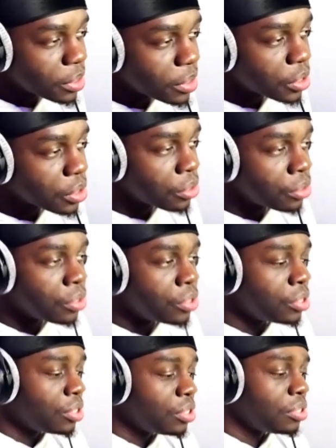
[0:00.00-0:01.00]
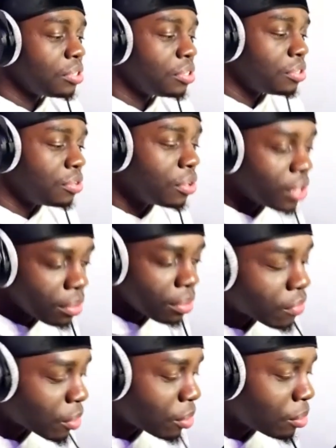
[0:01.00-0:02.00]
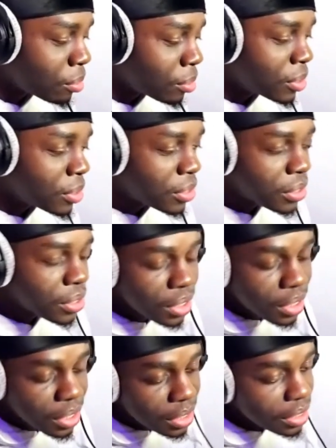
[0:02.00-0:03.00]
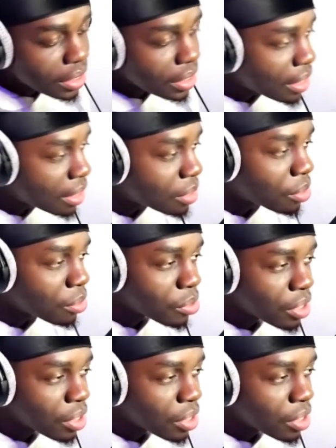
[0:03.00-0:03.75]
You know that we always start off with a joke. Of course, today's no different.